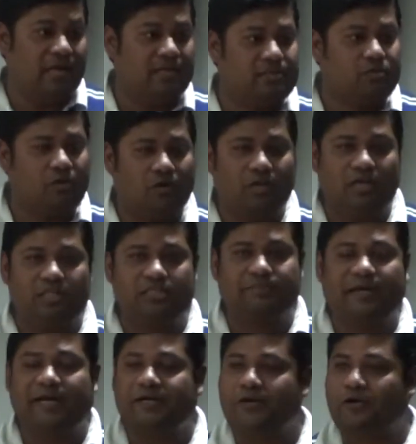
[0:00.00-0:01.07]
It's called
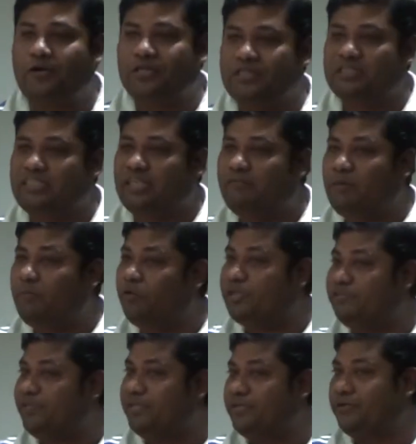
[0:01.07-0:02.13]
Inspire Your Audience, Never
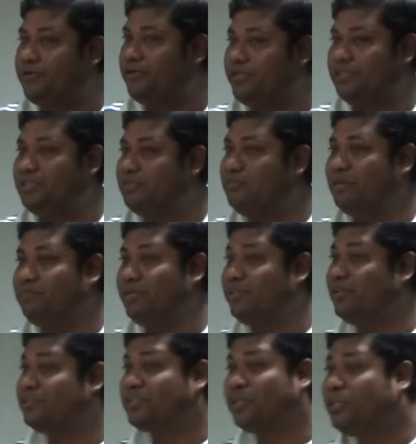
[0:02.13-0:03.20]
Motivate Your Audience. Remember,
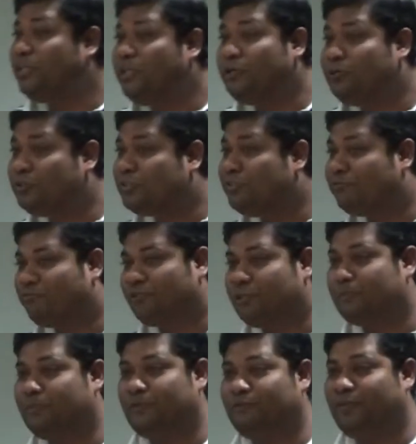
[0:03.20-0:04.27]
there's a huge
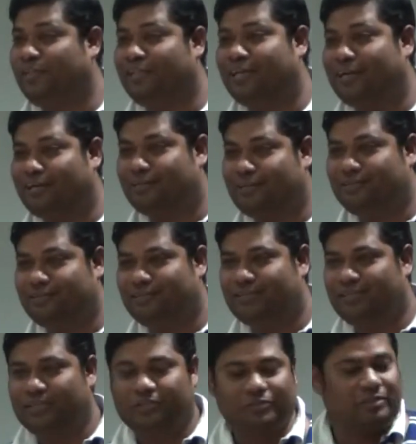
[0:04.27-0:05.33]
difference between that.
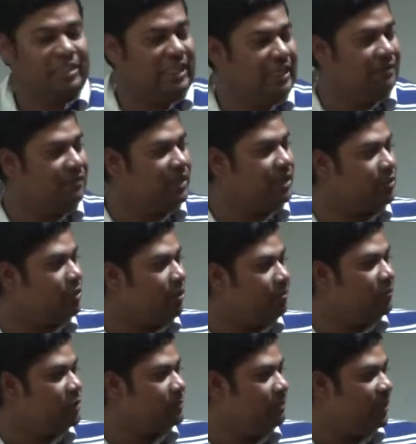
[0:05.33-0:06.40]
So see, even the
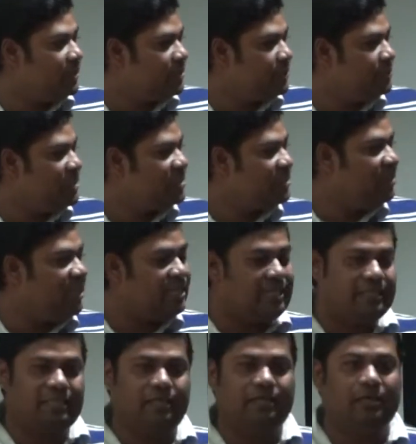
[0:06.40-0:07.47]
topmost person who has
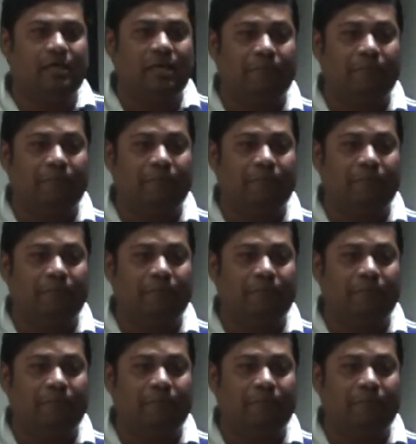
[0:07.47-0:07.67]
created the